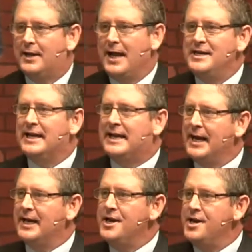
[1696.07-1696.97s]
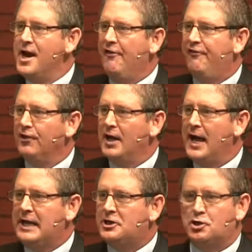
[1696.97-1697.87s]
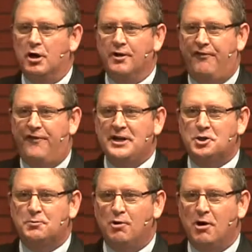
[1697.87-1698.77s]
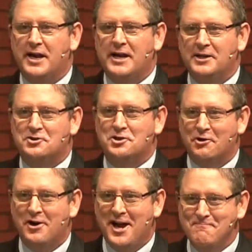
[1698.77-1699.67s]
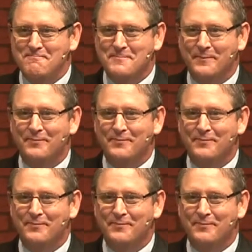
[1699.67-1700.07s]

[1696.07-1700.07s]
can you get enough likes on Facebook and Instagram?